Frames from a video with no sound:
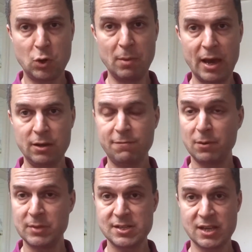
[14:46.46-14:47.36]
command
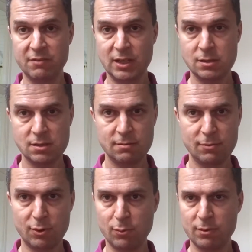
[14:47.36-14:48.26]
from the 70s
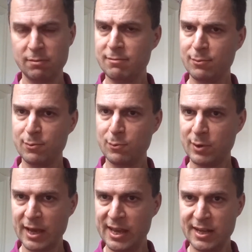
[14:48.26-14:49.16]
or
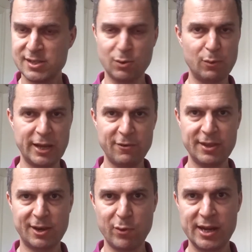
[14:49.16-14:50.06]
80s or whenever
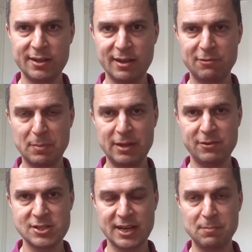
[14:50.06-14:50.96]
they created the FTP
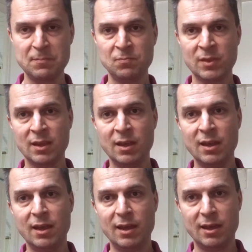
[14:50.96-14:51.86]
the first time.
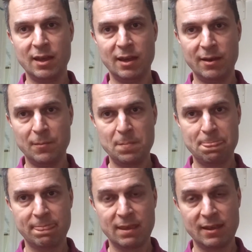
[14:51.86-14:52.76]

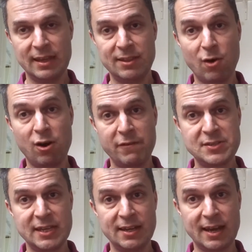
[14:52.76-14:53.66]
In the
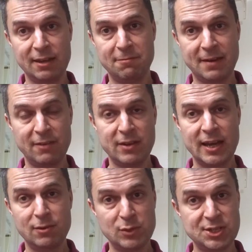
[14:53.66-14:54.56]
RFC
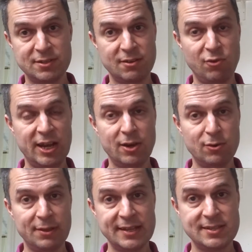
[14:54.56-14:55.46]
959, which is really
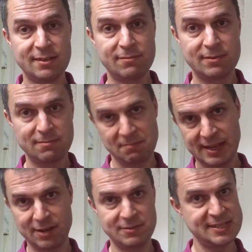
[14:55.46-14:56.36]
old, that's the
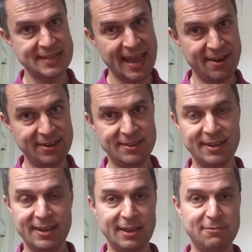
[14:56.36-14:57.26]
kind of standard
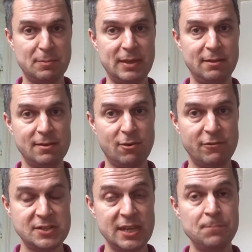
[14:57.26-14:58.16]
FTP
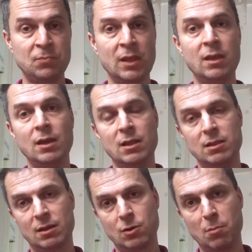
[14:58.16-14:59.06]
RFC.
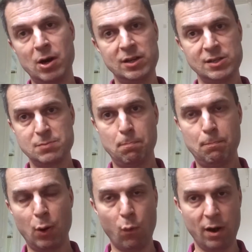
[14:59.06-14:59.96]
The command is
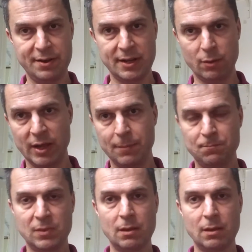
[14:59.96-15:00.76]
port anyway,